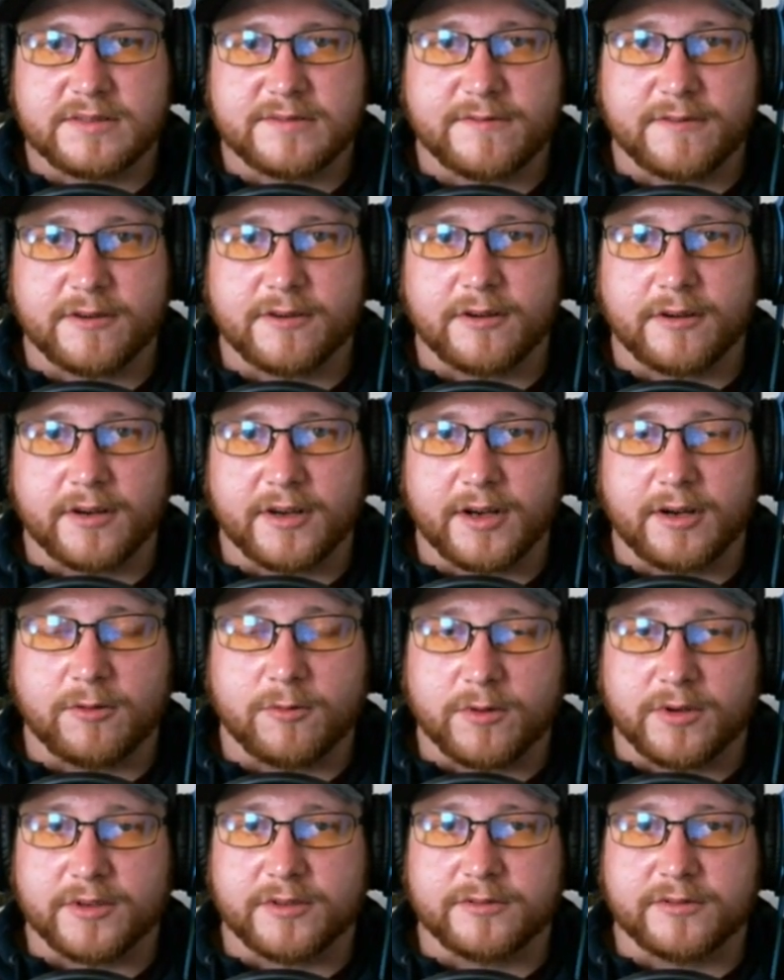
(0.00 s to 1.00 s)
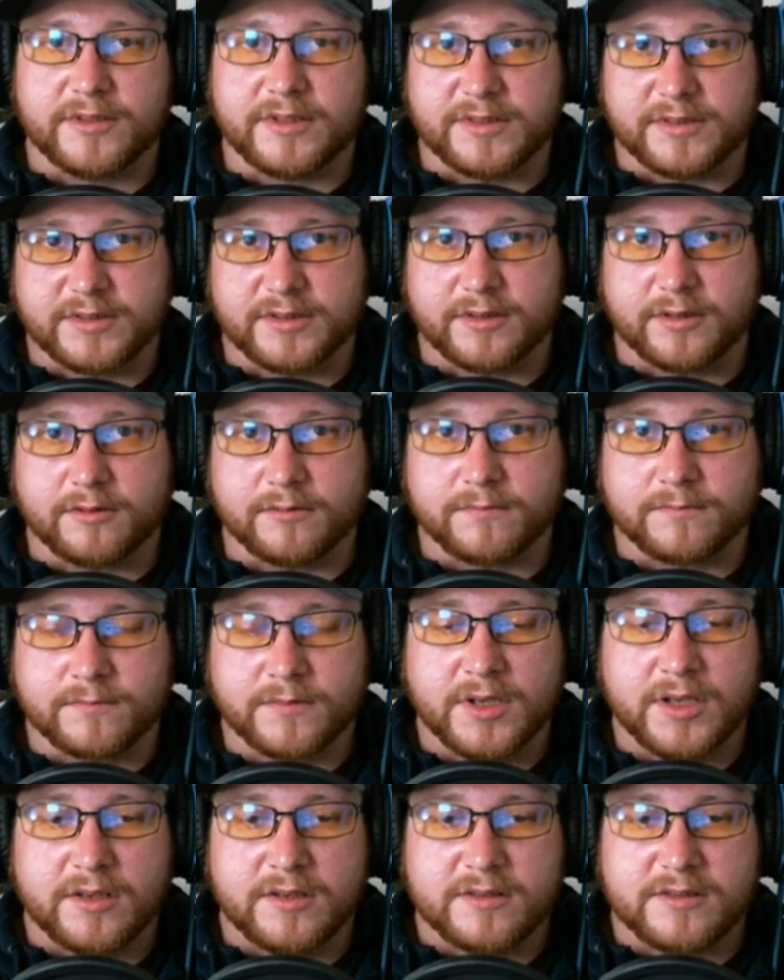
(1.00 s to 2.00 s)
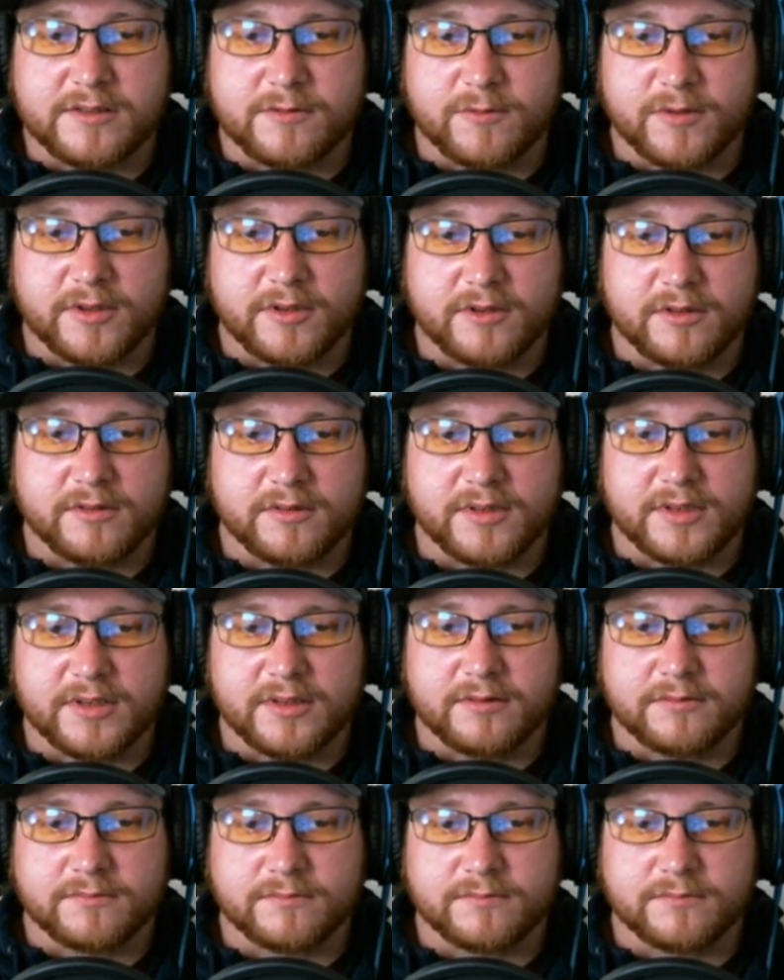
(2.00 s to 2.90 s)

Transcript: figuring out where you need to go. So we're currently